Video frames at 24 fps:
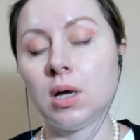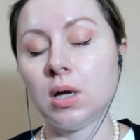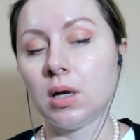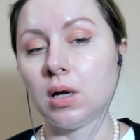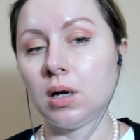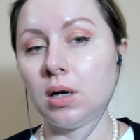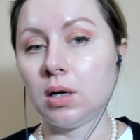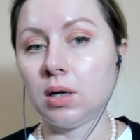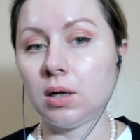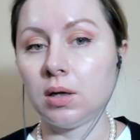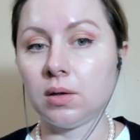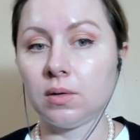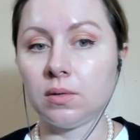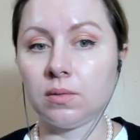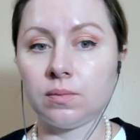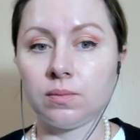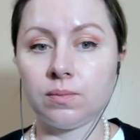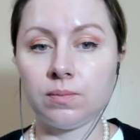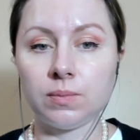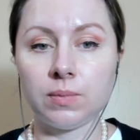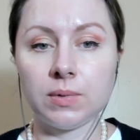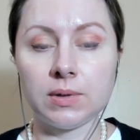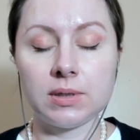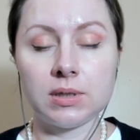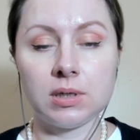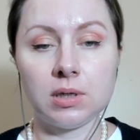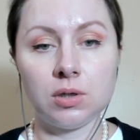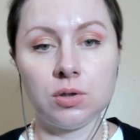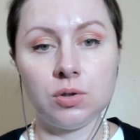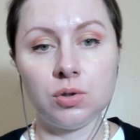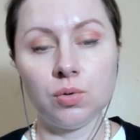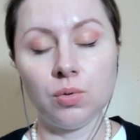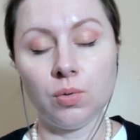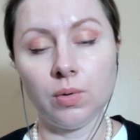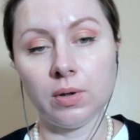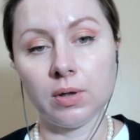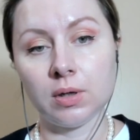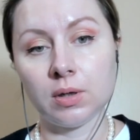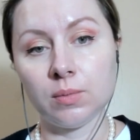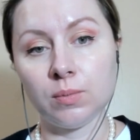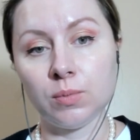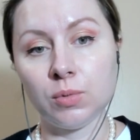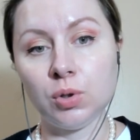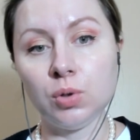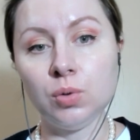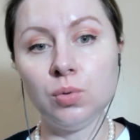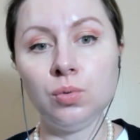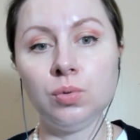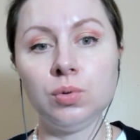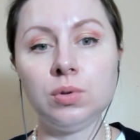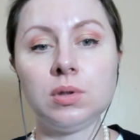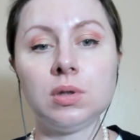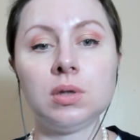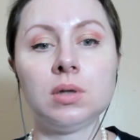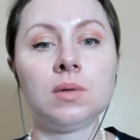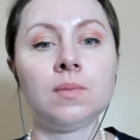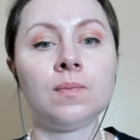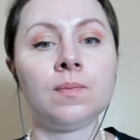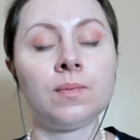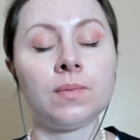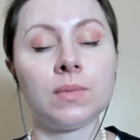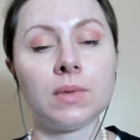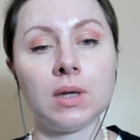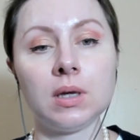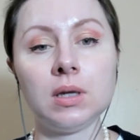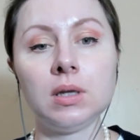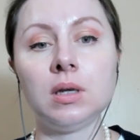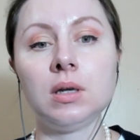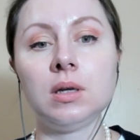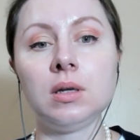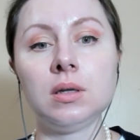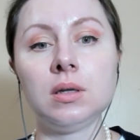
let's say, during commute, or